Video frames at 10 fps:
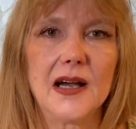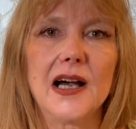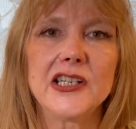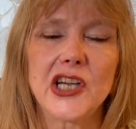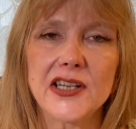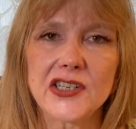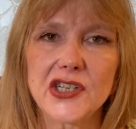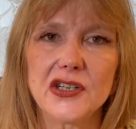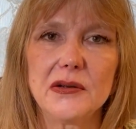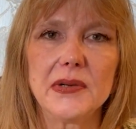A chest
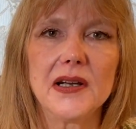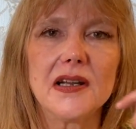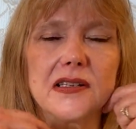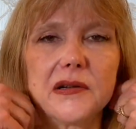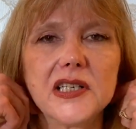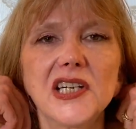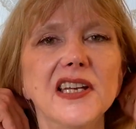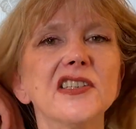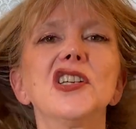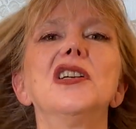tube. So a
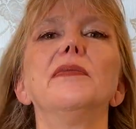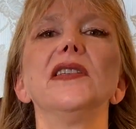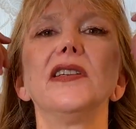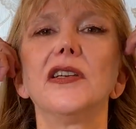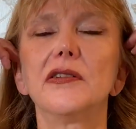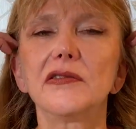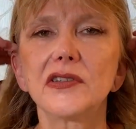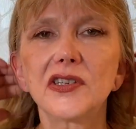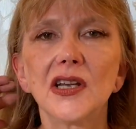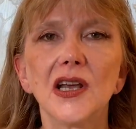chest tube is
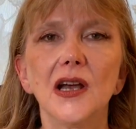used